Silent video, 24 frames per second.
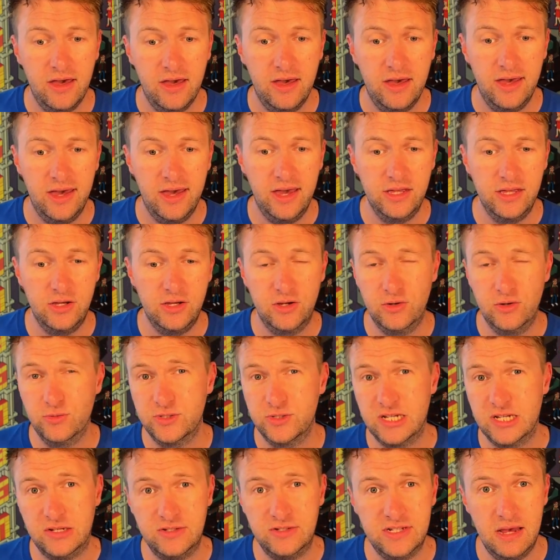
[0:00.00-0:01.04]
You can
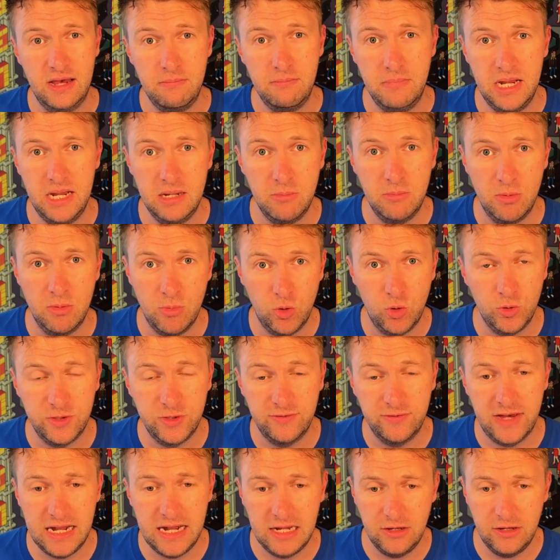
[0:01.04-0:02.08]
also set minimum order
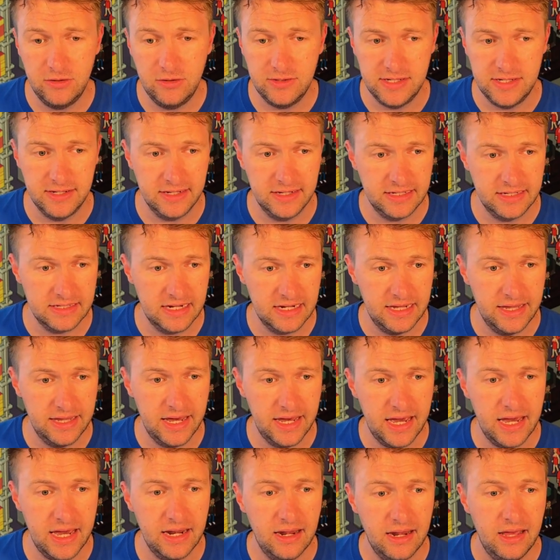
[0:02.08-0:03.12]
values and things like
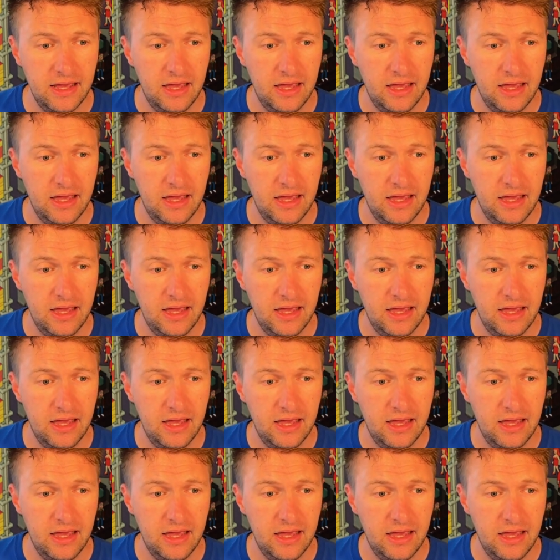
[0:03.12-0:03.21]
that.